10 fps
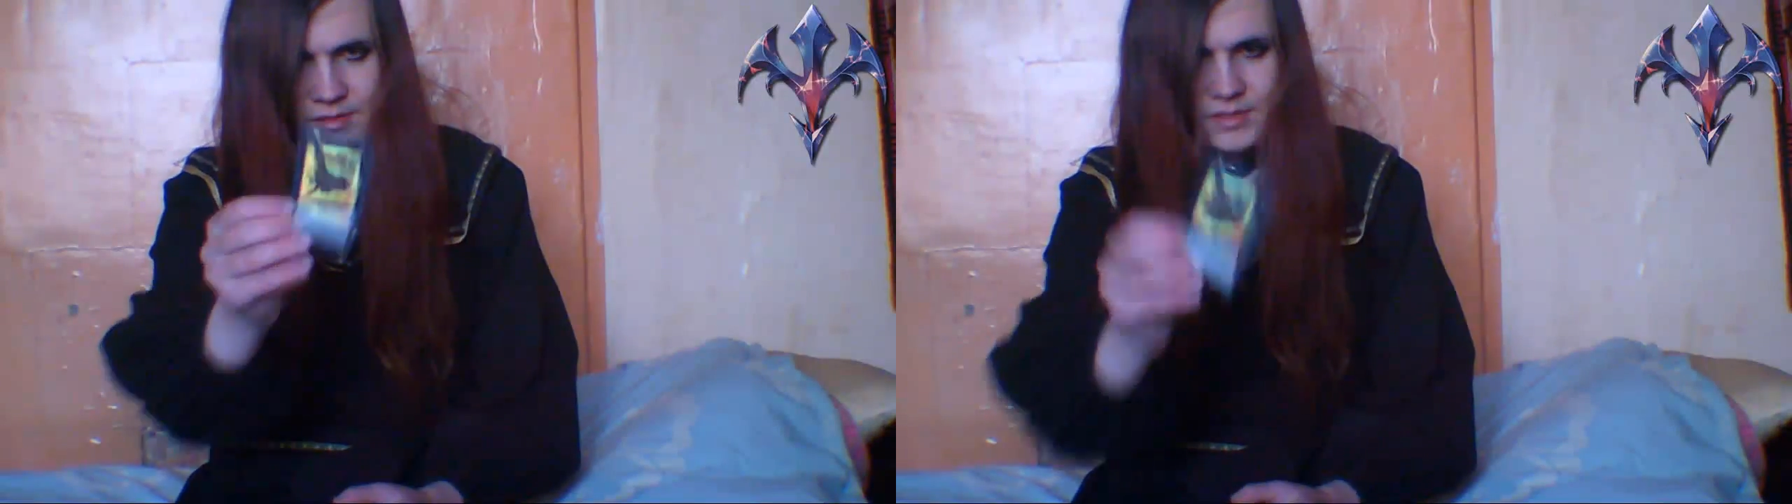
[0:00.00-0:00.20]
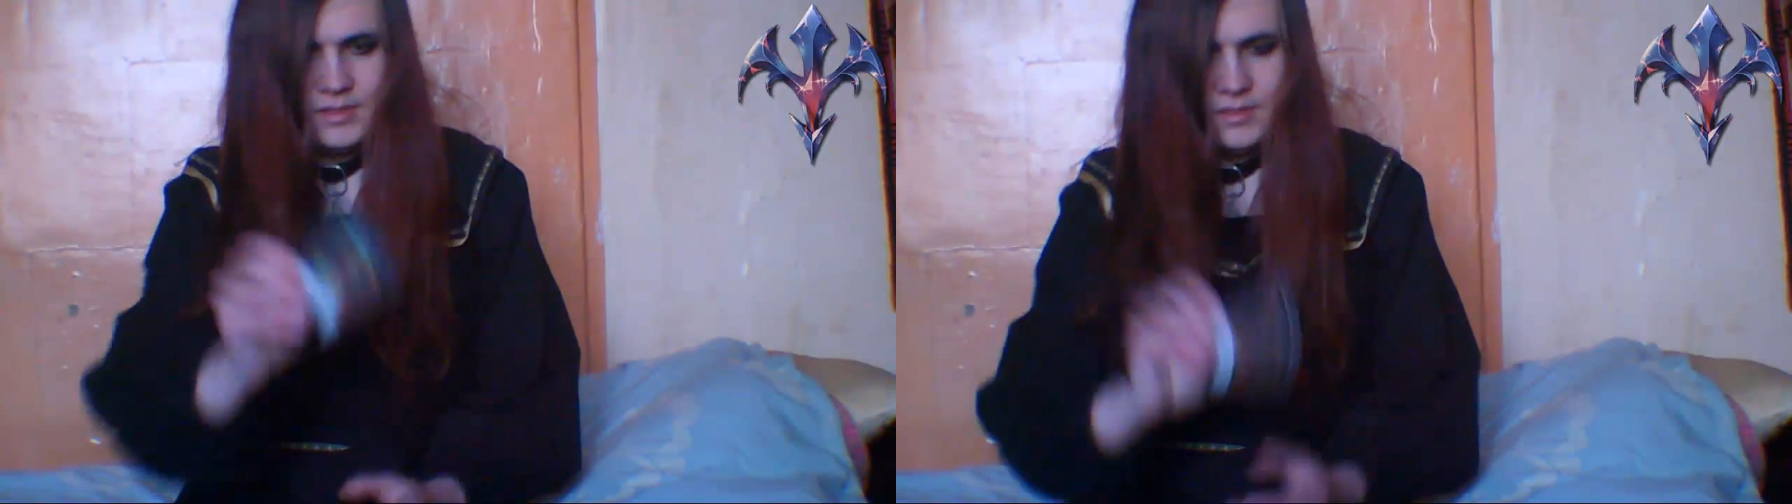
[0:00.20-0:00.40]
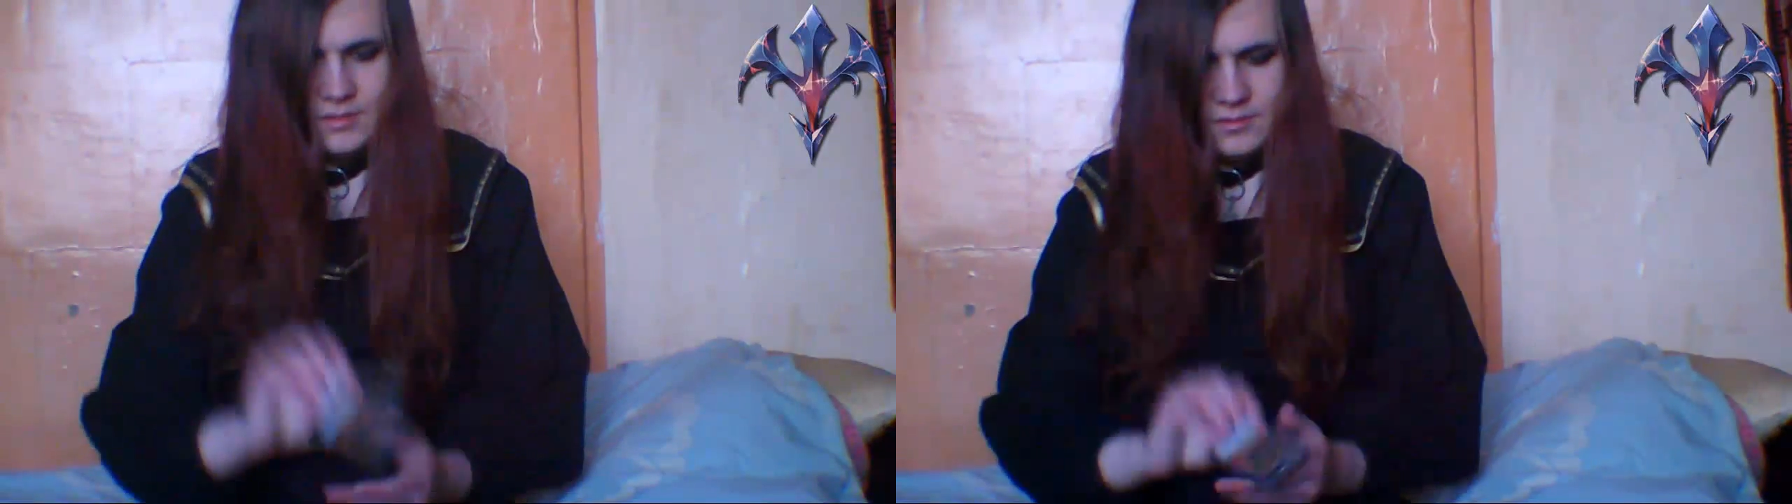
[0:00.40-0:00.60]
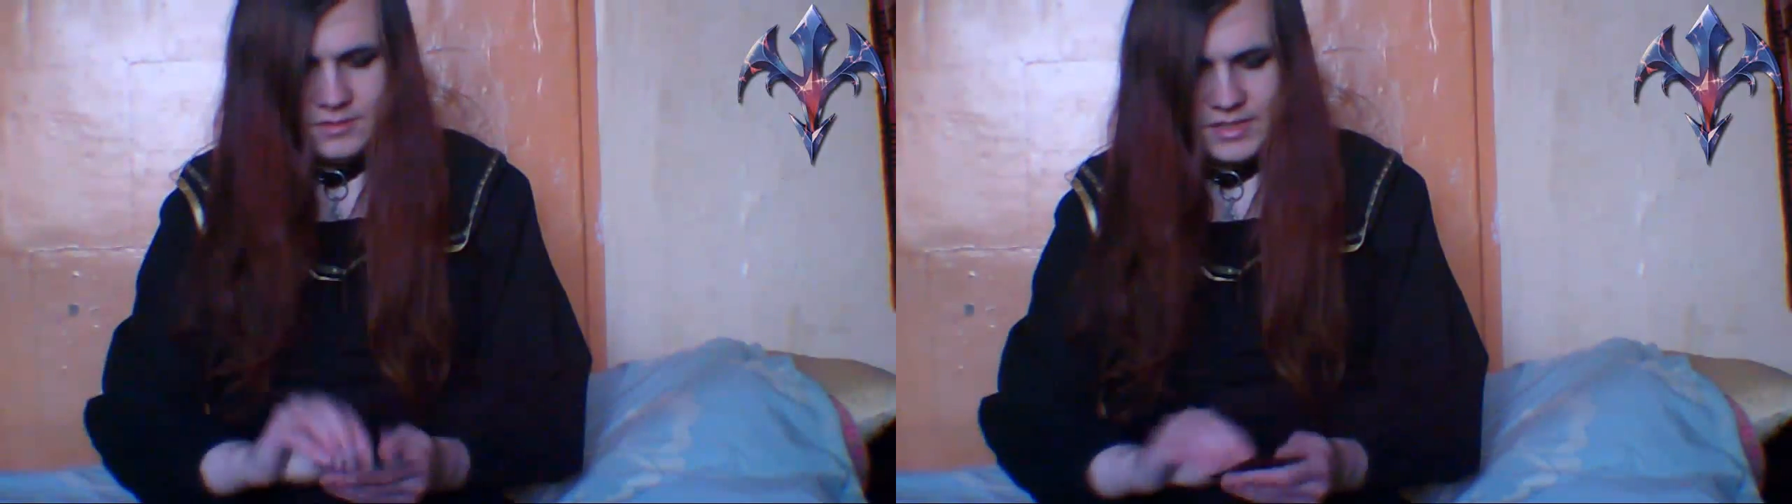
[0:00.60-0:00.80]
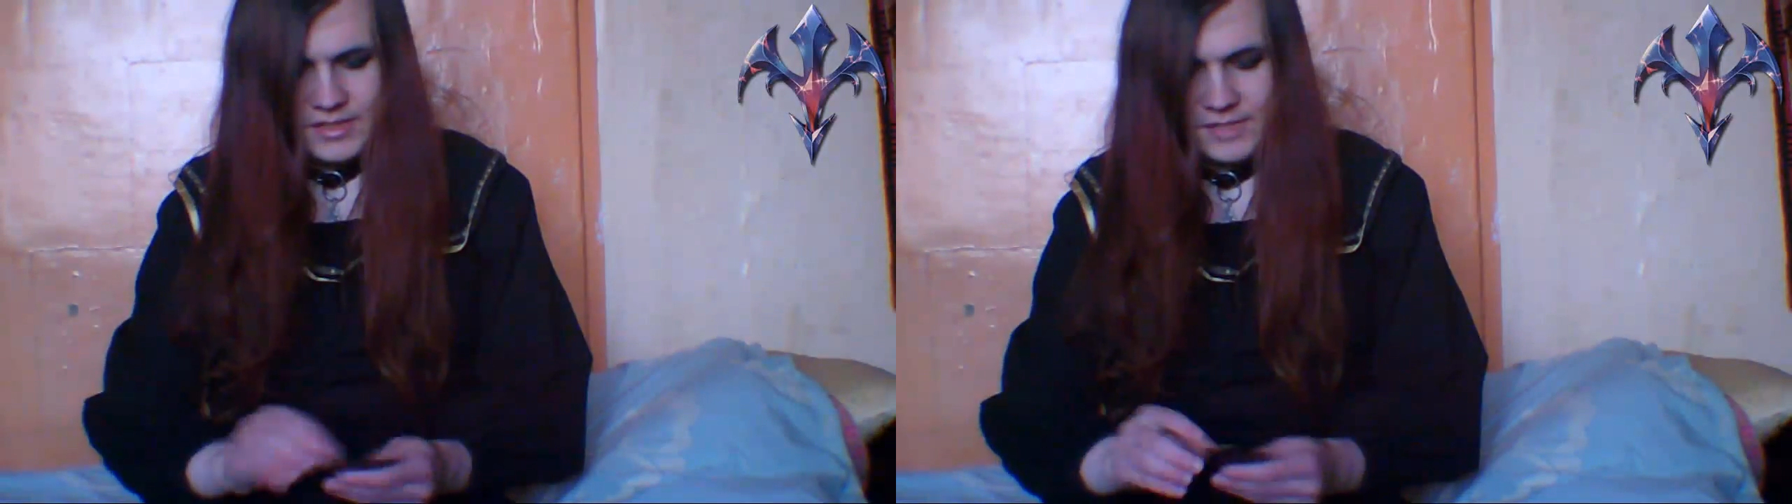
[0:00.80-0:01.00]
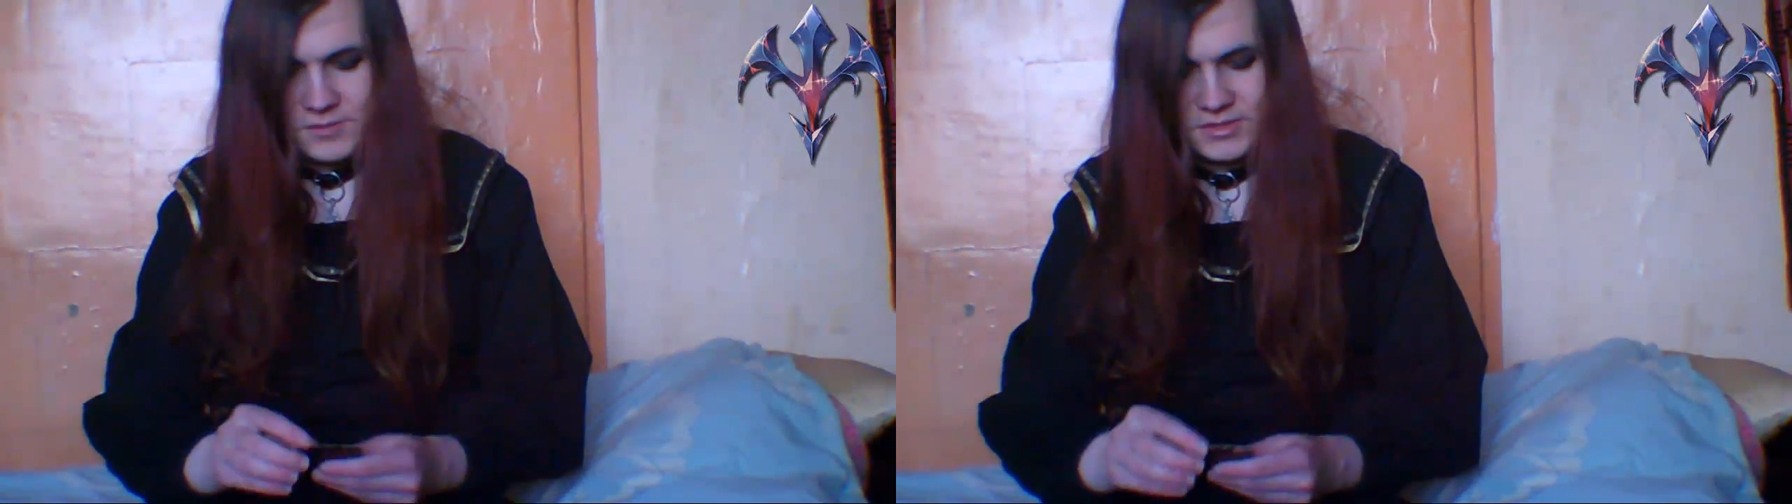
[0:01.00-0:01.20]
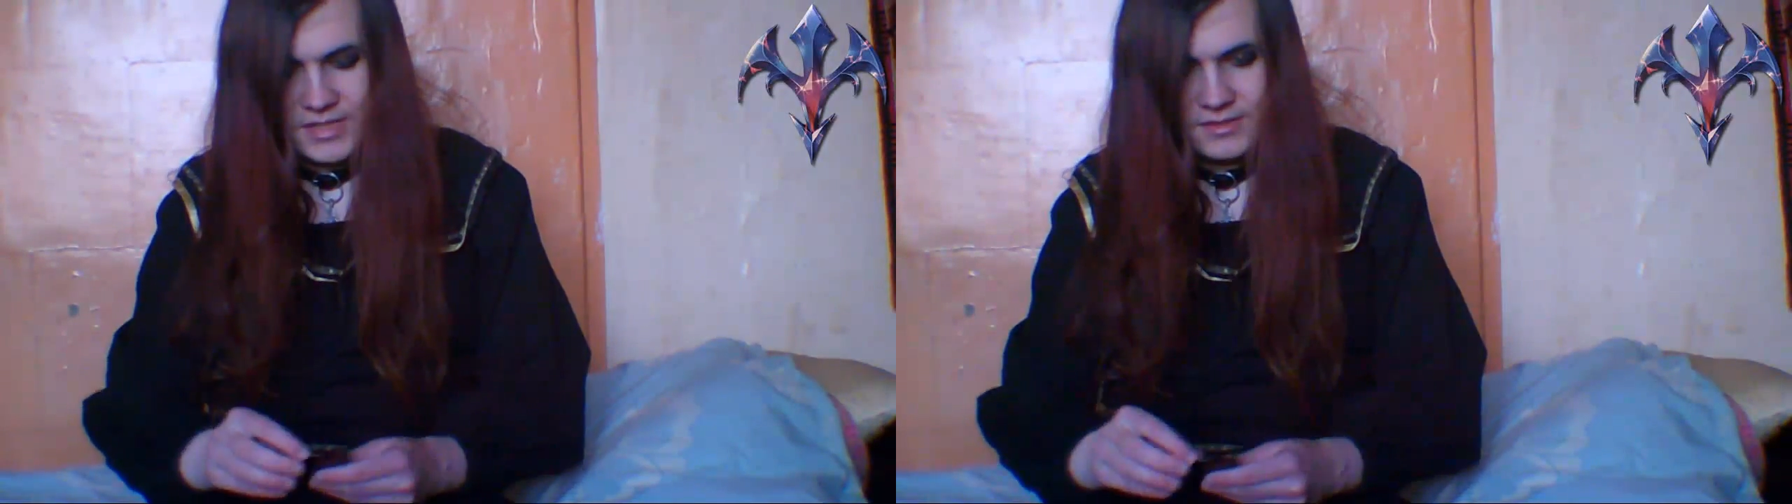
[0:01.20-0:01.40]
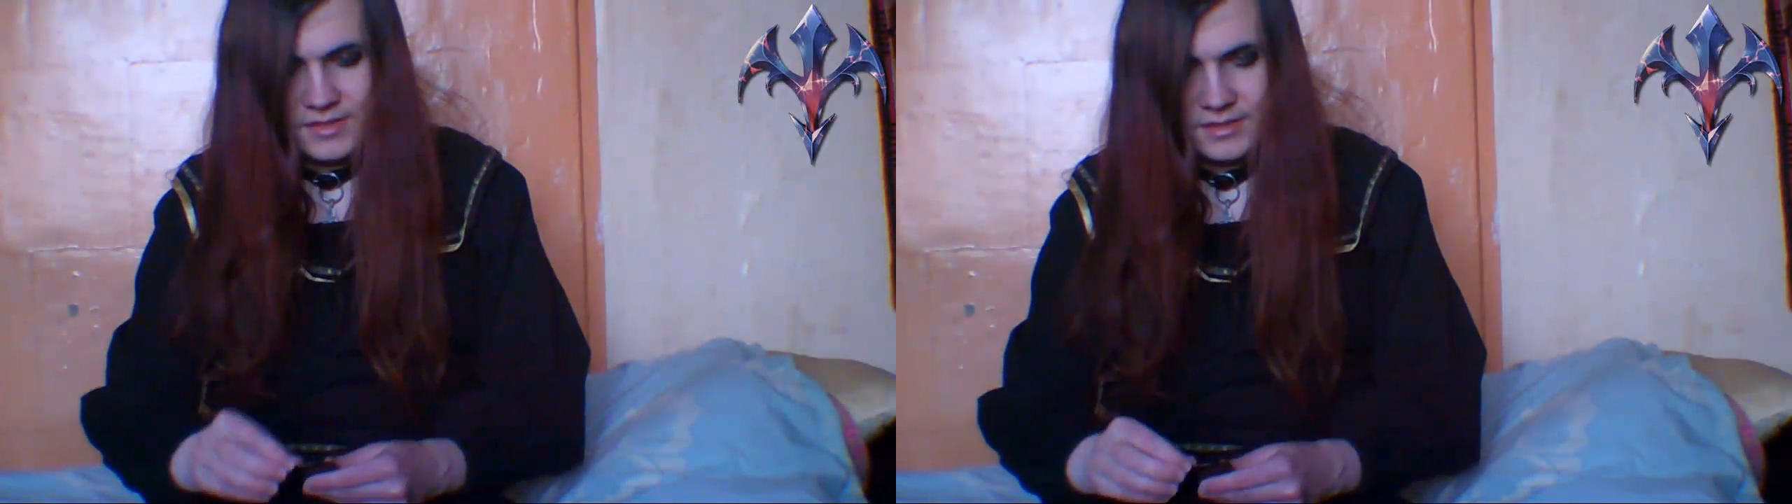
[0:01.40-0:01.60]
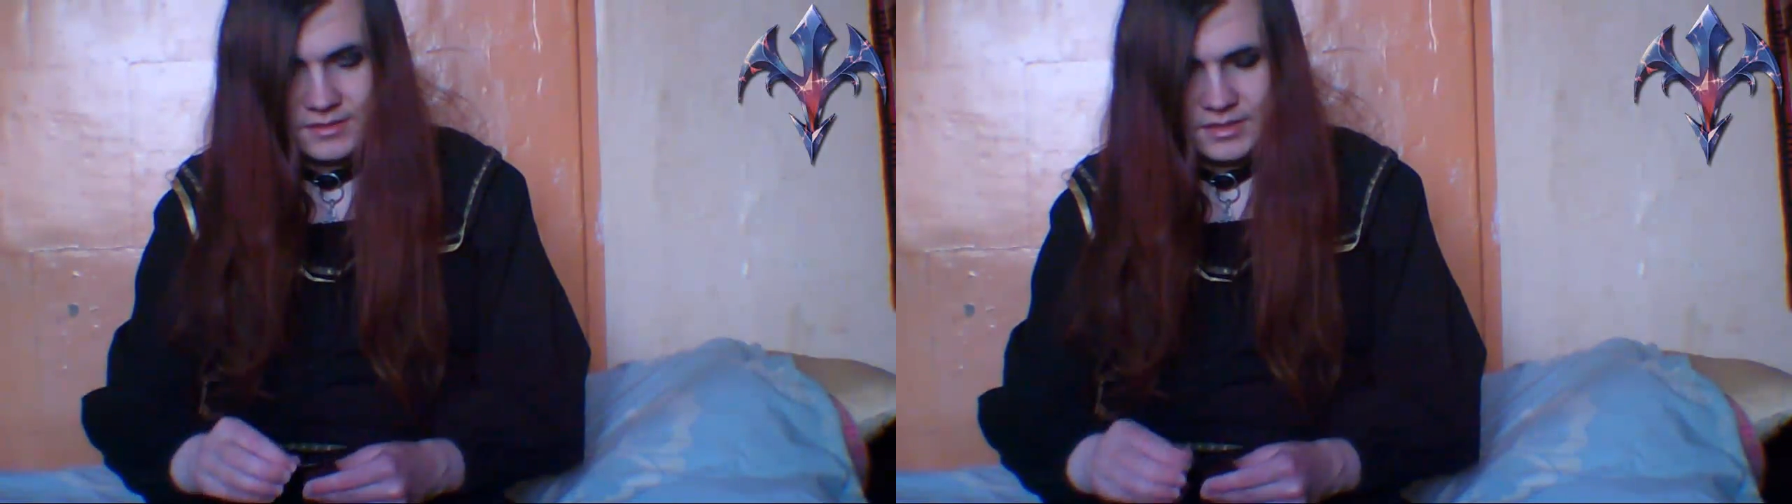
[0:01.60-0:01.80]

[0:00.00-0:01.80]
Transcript: So yeah, that was the X deck.